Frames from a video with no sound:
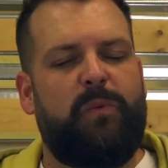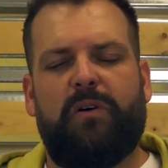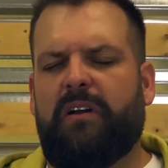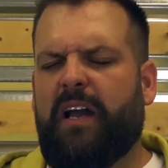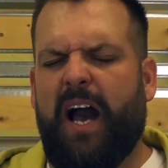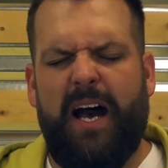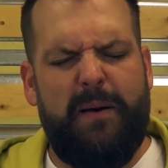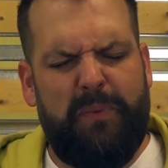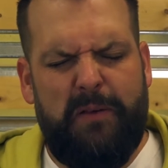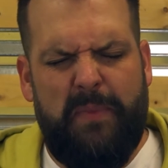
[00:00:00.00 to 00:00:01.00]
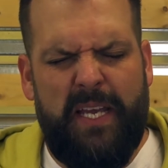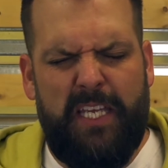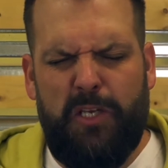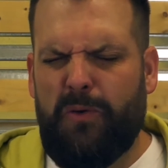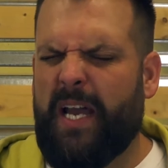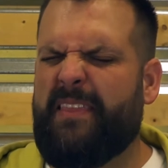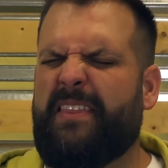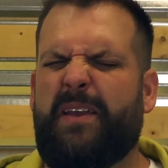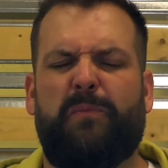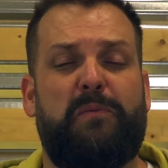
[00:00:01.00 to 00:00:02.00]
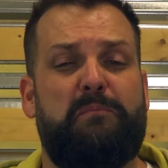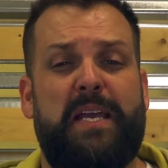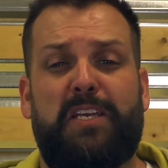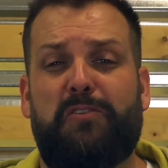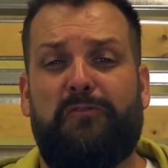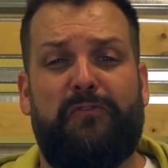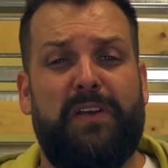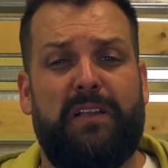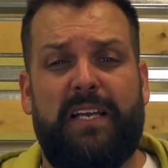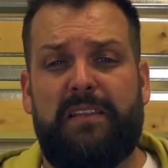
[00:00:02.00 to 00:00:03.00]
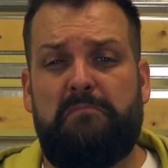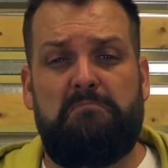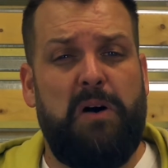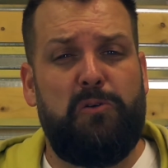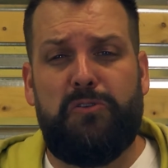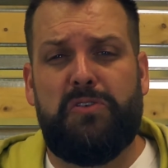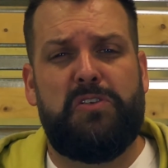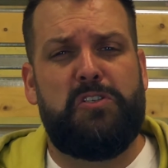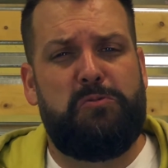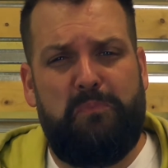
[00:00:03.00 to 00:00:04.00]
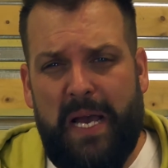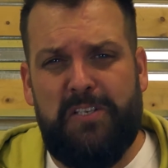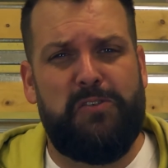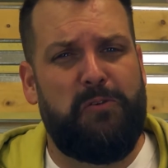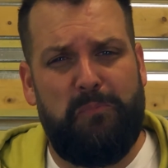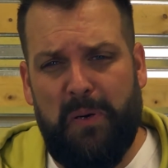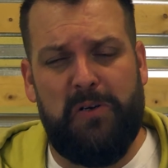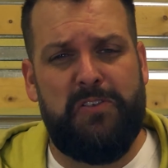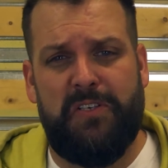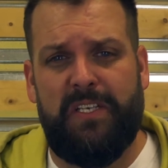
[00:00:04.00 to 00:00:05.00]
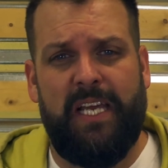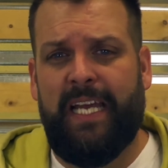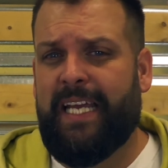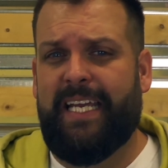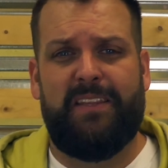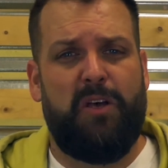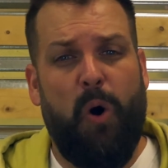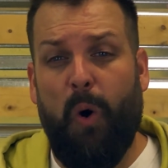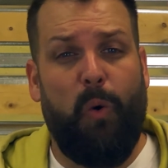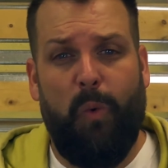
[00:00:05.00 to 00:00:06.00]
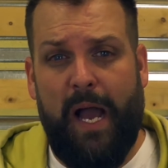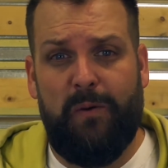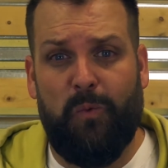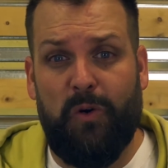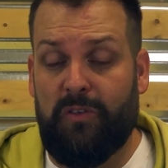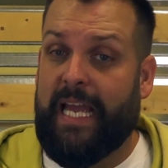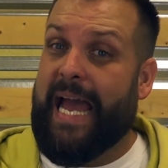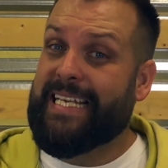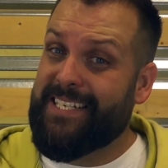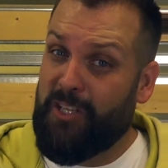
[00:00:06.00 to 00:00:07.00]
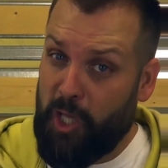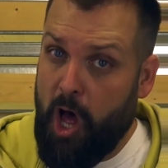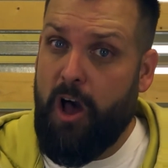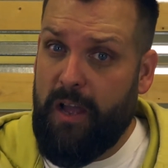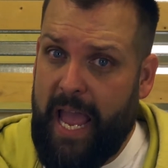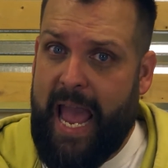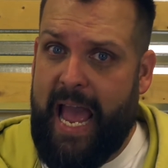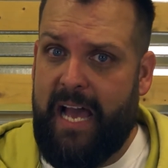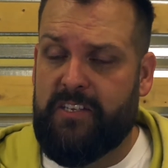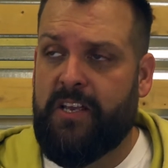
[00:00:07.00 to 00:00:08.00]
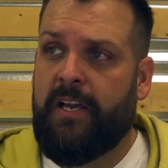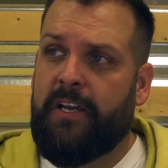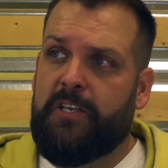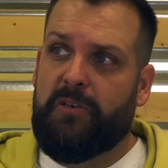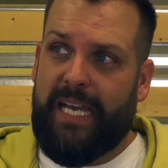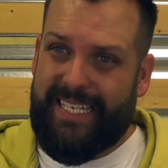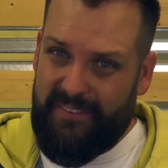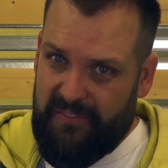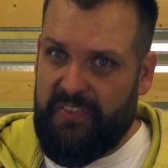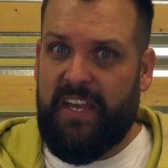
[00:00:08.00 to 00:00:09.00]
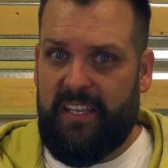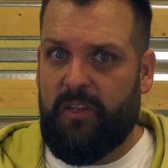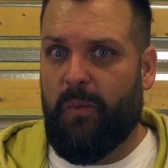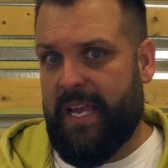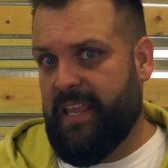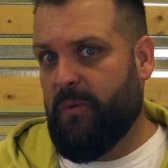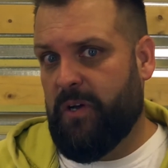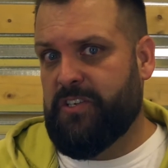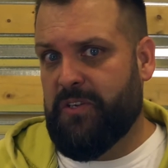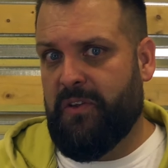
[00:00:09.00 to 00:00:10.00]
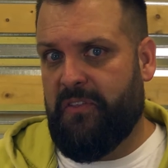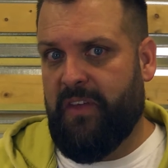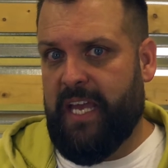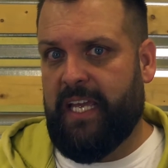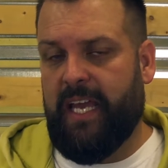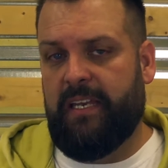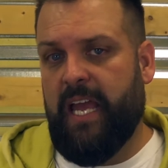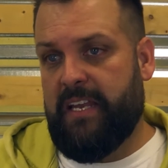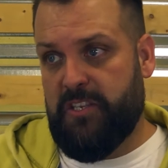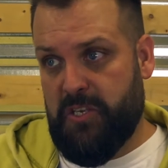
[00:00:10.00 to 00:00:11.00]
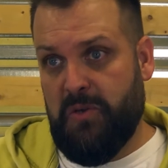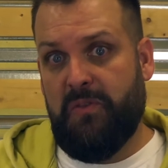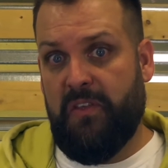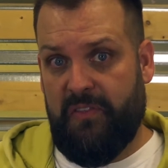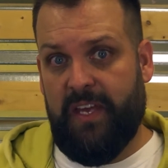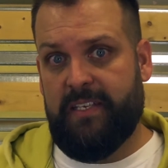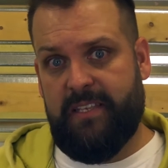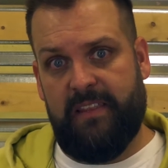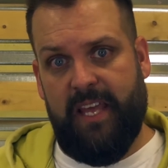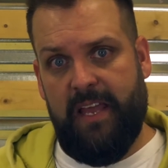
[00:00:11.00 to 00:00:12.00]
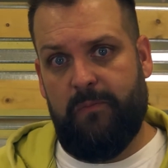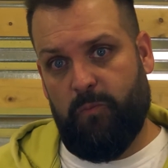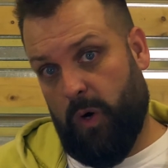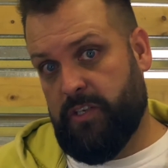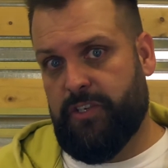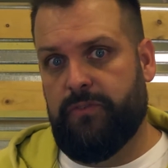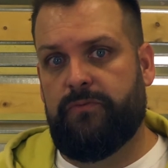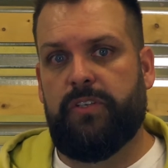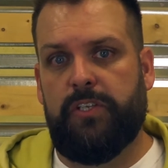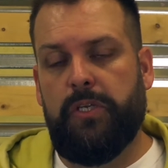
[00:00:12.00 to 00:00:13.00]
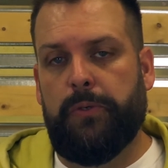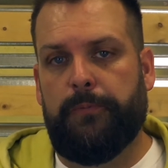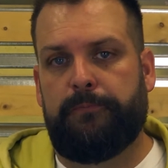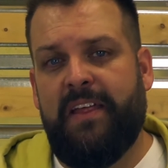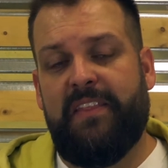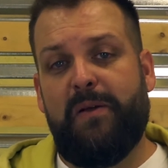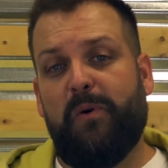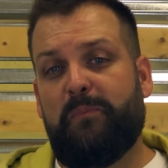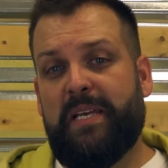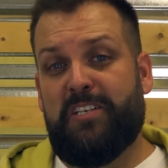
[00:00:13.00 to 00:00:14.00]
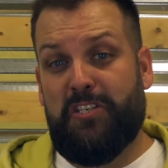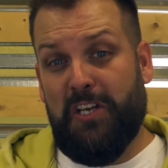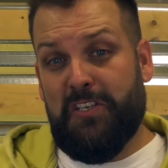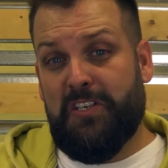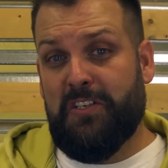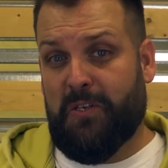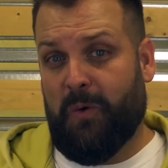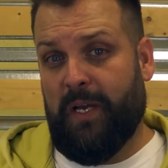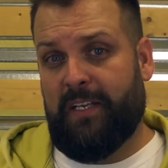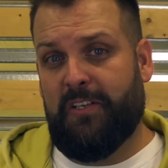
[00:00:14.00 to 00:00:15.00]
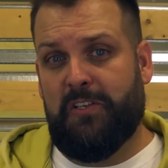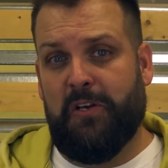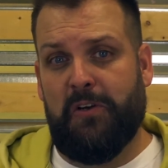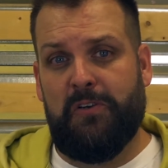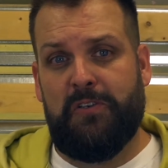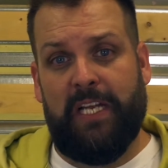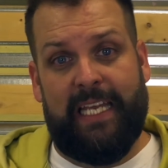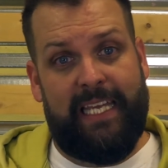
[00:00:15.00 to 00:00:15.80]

will compliment you and they will make you feel like the most special person in the whole wide world as long as you kind of think the way they want you to think and, and do the things that they want you to do. They will be just as quick to turn to